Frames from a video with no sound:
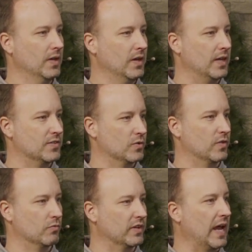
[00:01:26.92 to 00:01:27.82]
And so
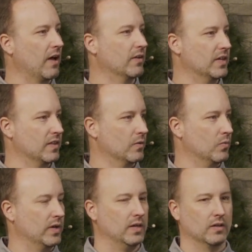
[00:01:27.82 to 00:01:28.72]
the reality that
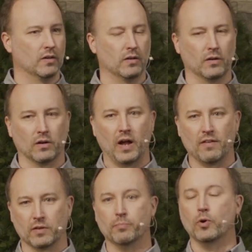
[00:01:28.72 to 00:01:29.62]
we are, are
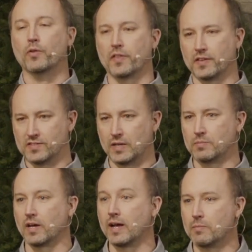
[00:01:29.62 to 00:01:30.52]
having both at the same
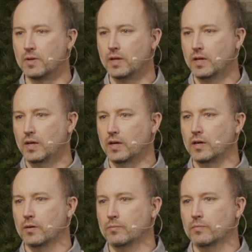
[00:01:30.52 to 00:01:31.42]
time
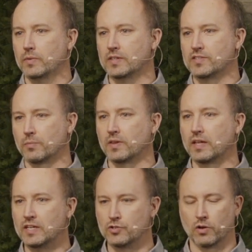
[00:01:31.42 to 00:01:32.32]
um, is something that
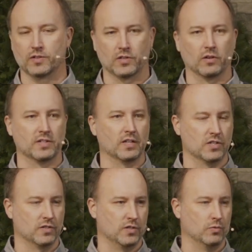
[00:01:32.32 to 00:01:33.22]
he draws our
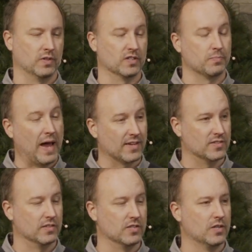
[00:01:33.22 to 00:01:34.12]
attention to in this
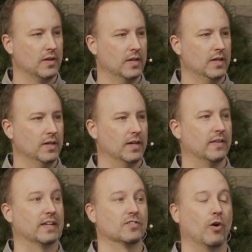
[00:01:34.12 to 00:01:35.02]
passage. And
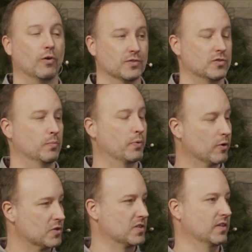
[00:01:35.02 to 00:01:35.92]
that's also
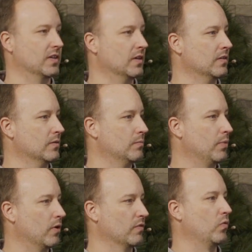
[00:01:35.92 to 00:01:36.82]
personally
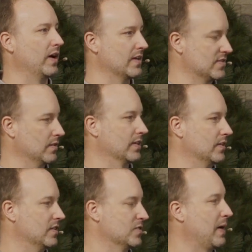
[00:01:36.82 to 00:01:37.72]
part of why I
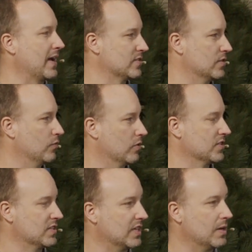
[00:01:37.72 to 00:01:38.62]
selected this passage for
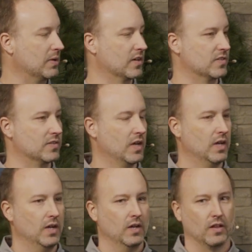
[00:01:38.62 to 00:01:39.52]
us today, because
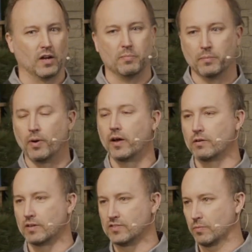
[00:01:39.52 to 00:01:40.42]
I've been
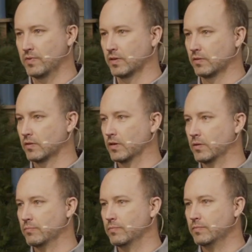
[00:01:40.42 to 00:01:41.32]
pondering something
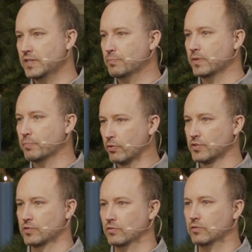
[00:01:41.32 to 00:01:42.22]
um, deeply
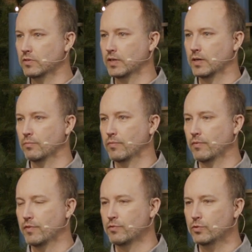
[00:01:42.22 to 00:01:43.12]
personal um,
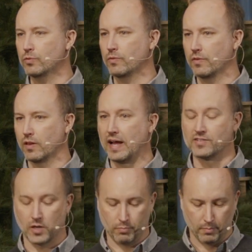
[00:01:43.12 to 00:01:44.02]
through the
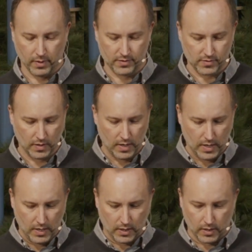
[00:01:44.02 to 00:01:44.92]
last couple months.
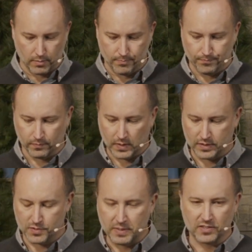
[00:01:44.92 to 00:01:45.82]
Um,
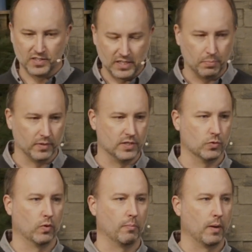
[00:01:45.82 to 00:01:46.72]
it speaks deeply to
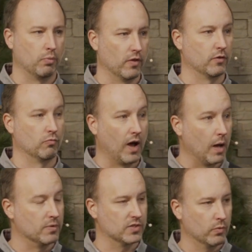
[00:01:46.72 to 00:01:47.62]
what my brother
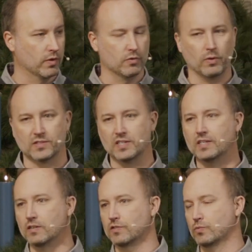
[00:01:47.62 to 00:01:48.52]
Rob is going through as he
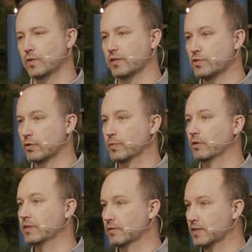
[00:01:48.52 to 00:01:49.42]
deals with a
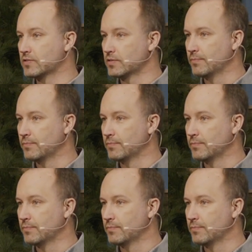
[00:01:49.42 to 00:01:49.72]
terminal illness.